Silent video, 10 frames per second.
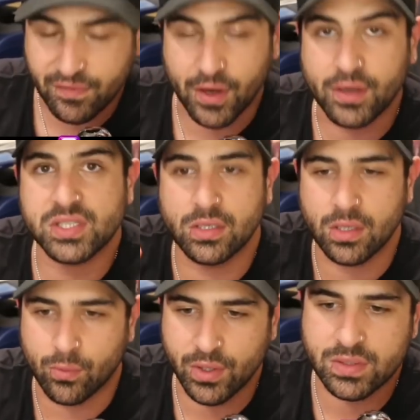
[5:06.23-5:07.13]
Focusing on
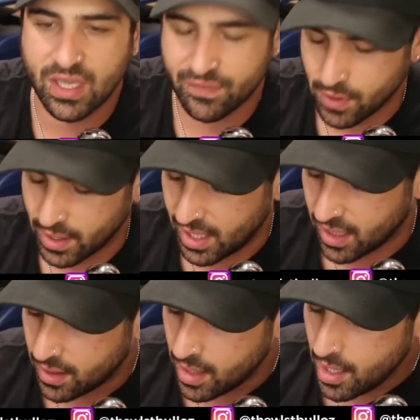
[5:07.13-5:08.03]
the real stuff right
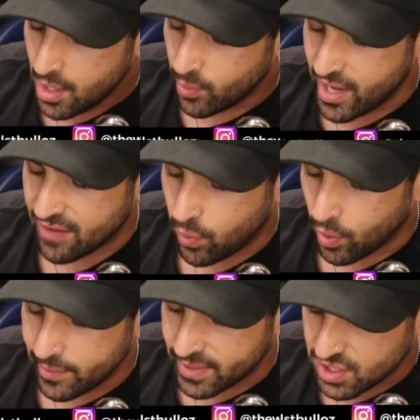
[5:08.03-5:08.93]
here. We have
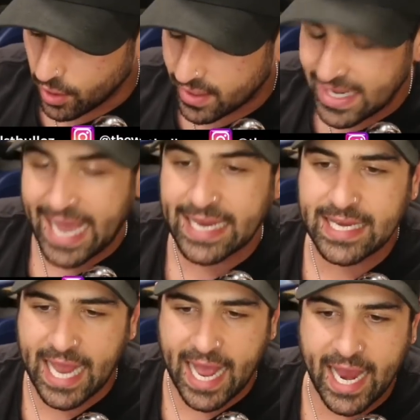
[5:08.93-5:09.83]
Huobi token
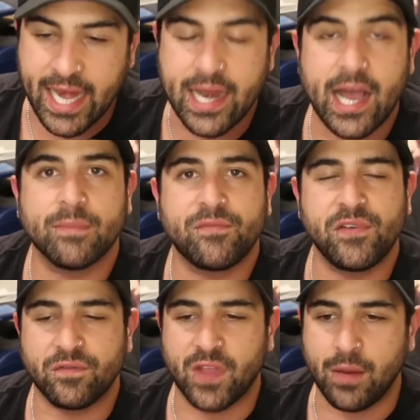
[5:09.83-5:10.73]
again up
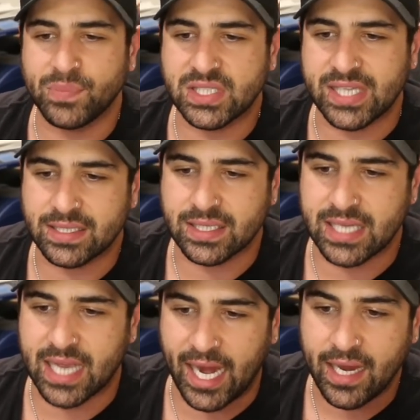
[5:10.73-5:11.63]
15%
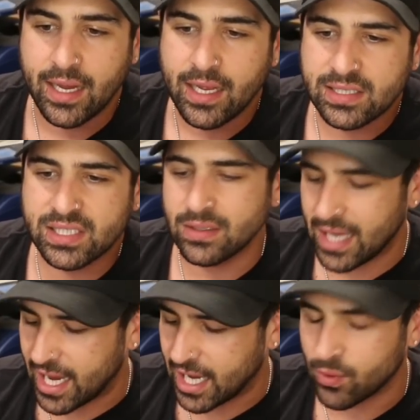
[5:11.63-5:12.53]
today.
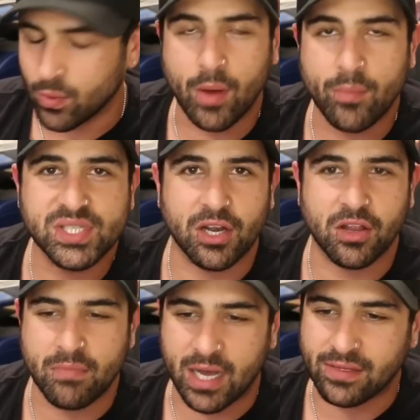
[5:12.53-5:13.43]
Still 101%
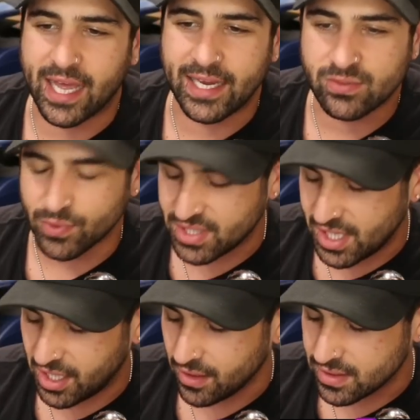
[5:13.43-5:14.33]
on the month. That is
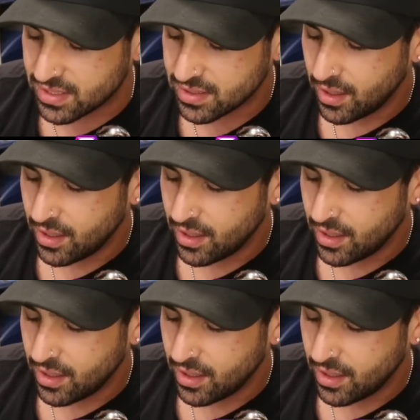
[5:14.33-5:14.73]
ridiculous.